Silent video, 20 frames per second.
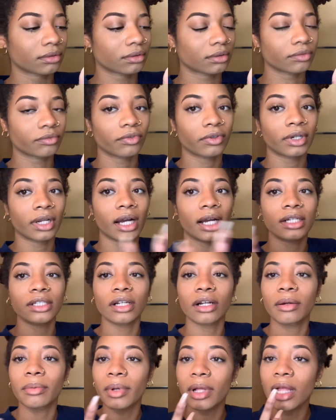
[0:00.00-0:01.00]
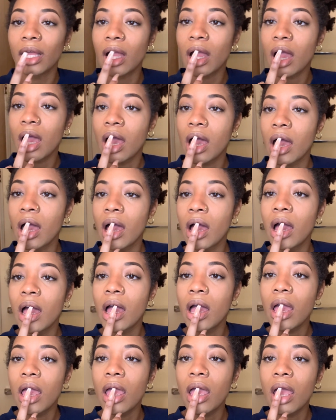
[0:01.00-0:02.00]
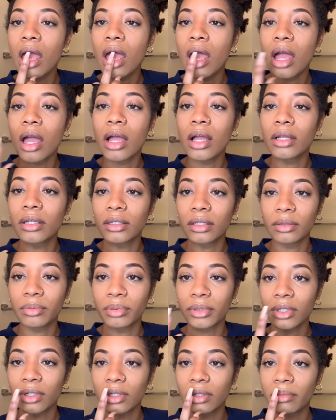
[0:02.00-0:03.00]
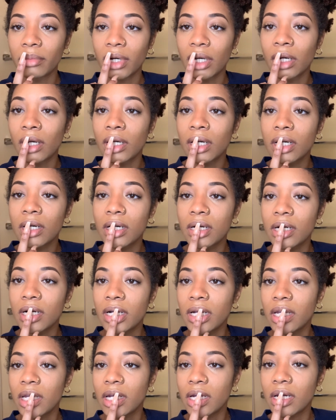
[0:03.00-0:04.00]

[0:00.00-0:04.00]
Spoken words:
on the eyeshadow palette and just put it on the bottom right here.